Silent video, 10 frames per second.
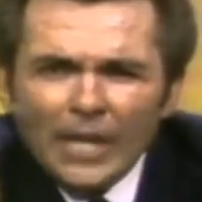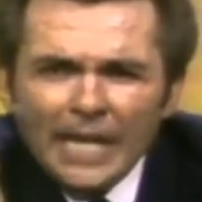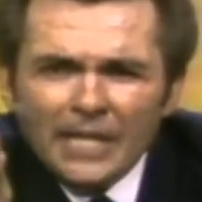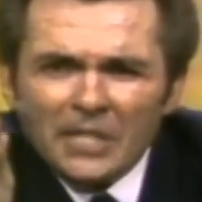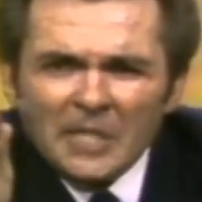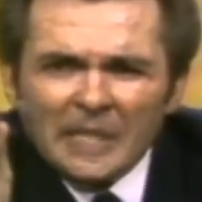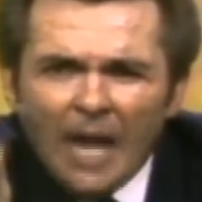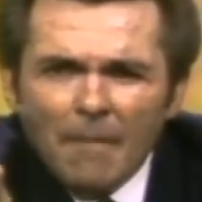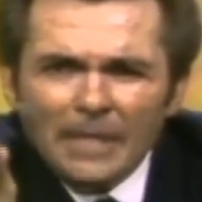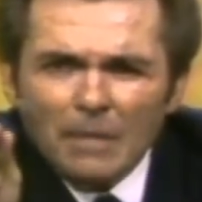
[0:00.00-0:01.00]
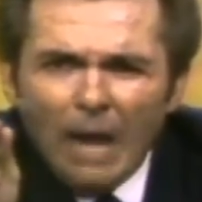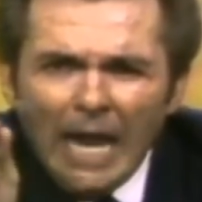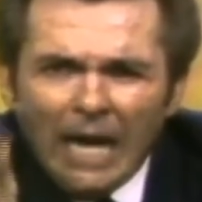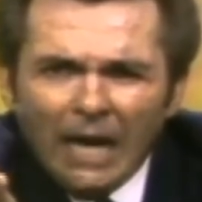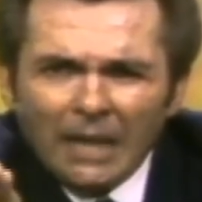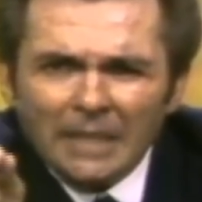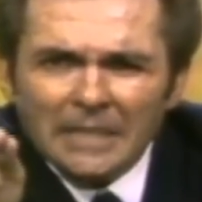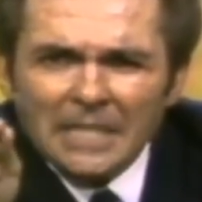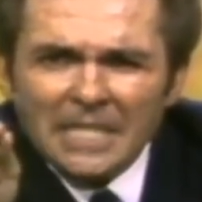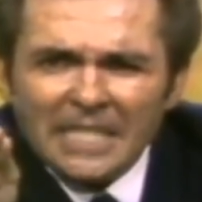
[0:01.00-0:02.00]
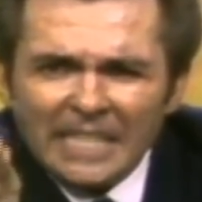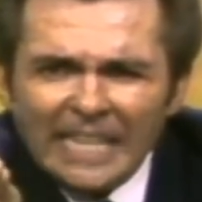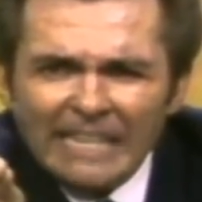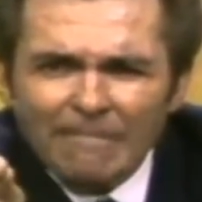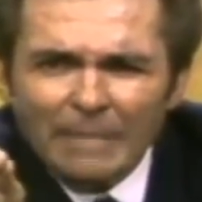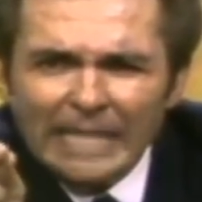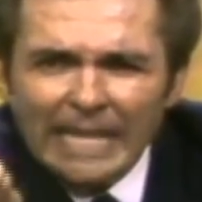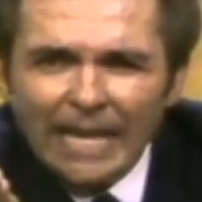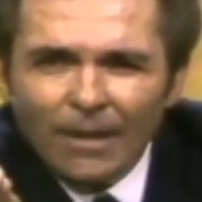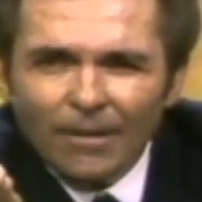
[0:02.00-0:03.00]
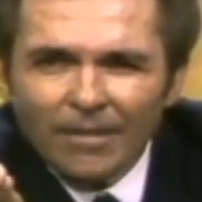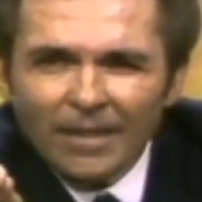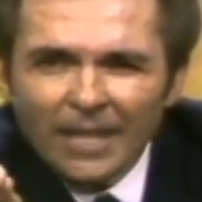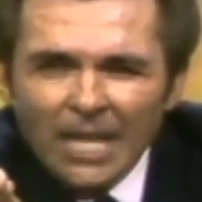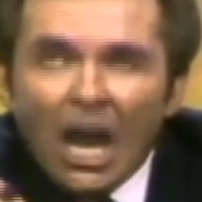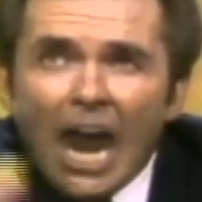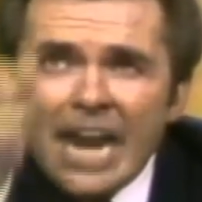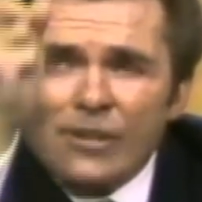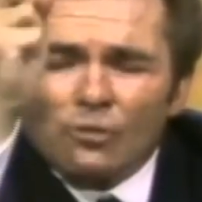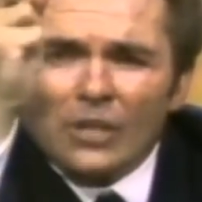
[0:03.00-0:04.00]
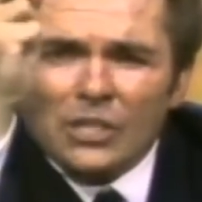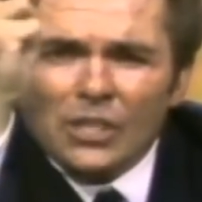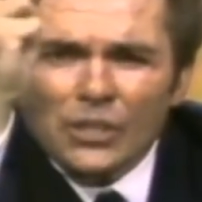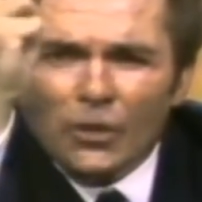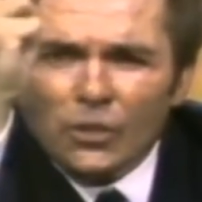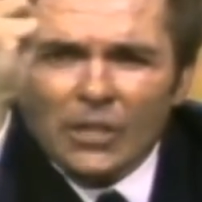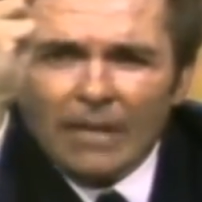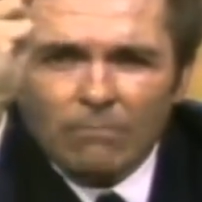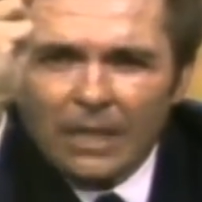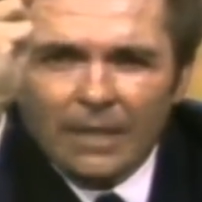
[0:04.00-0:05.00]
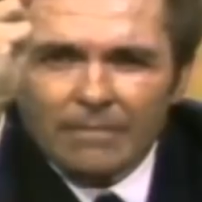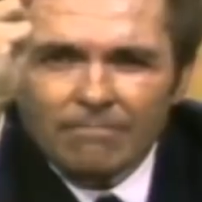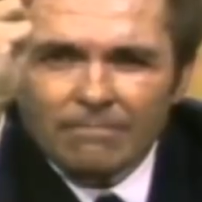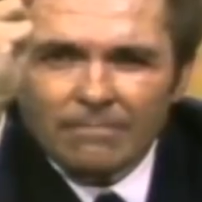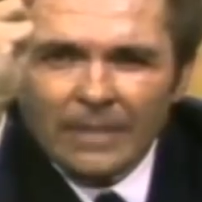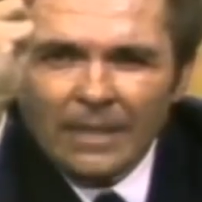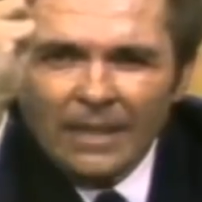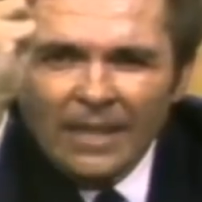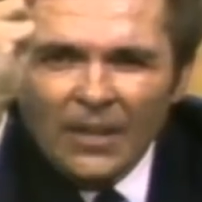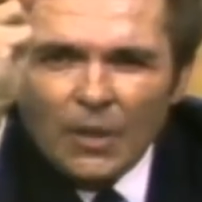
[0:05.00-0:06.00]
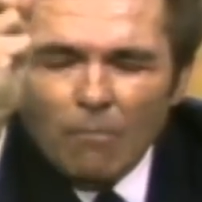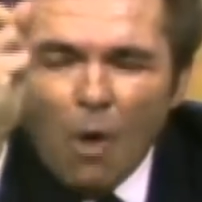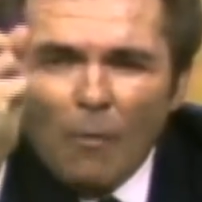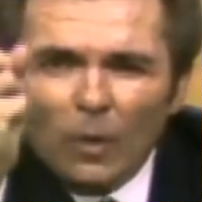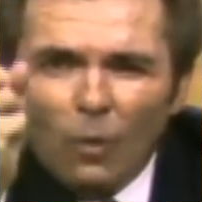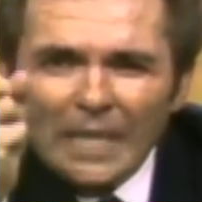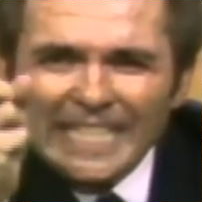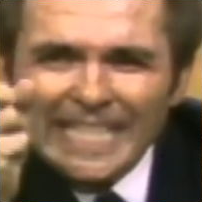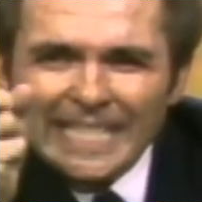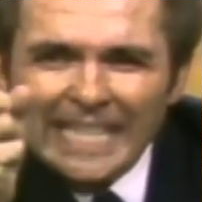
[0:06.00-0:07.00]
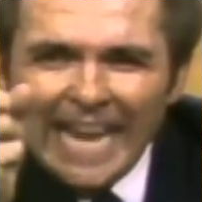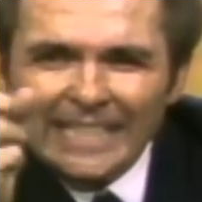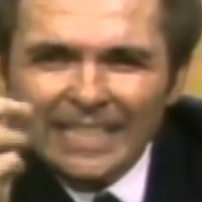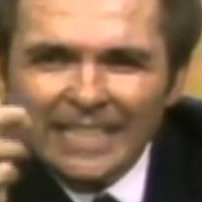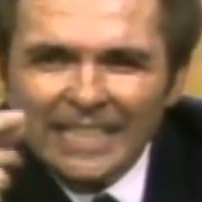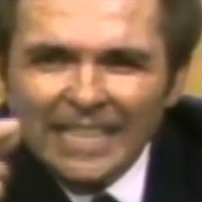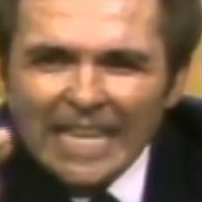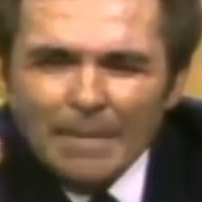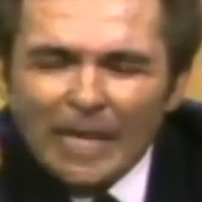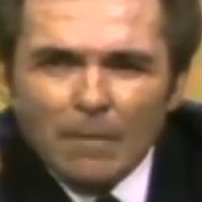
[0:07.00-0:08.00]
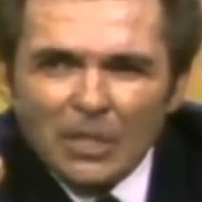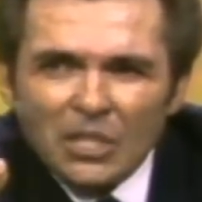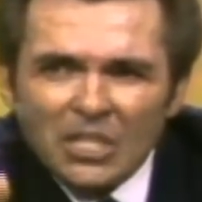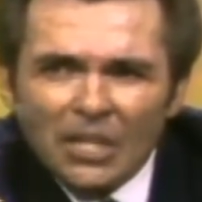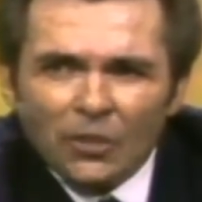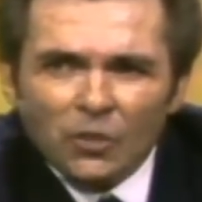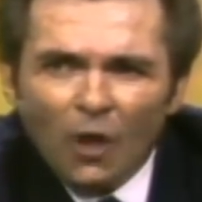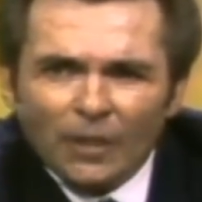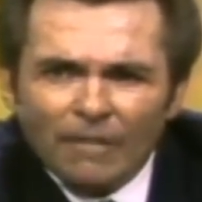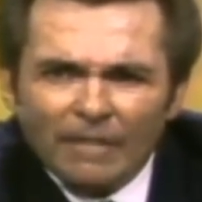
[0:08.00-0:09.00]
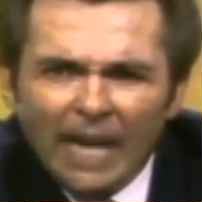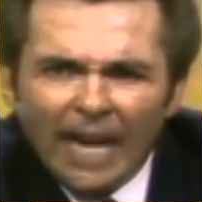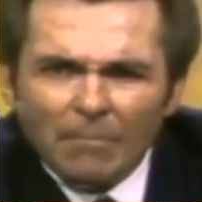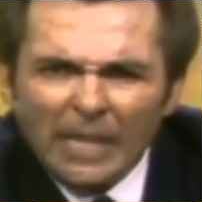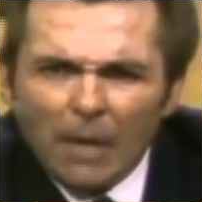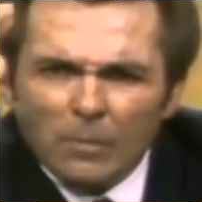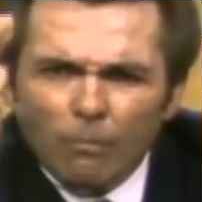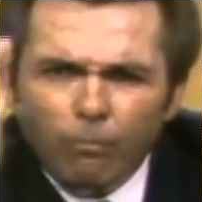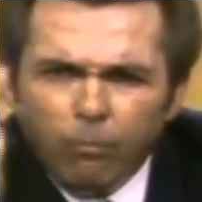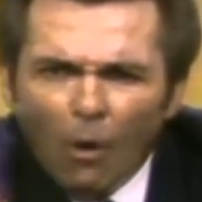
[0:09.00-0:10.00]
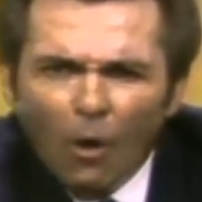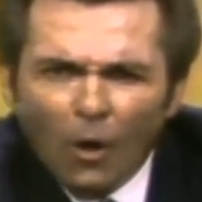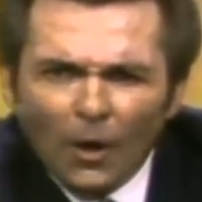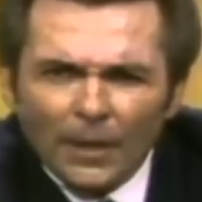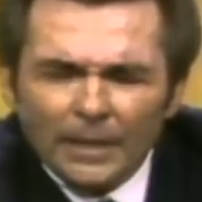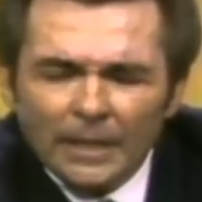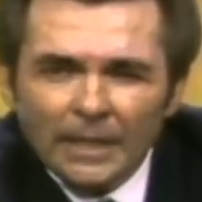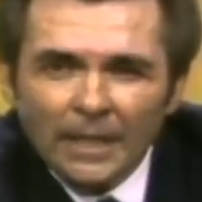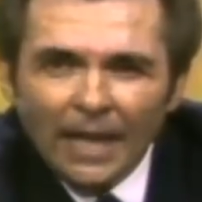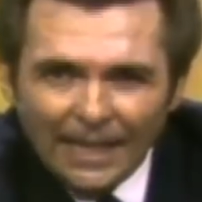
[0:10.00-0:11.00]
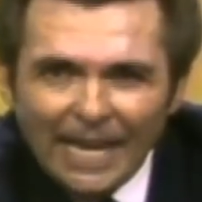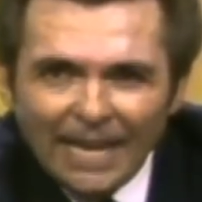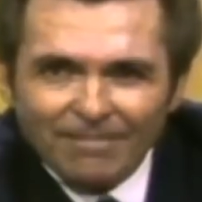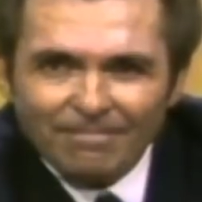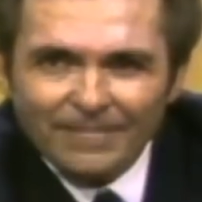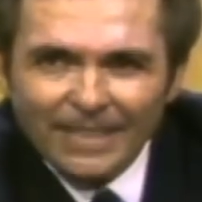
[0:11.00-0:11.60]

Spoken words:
Jesus, come into my heart and save me now. I trust in your shed blood. The moment one does that, he becomes a son or daughter of God, becomes born again.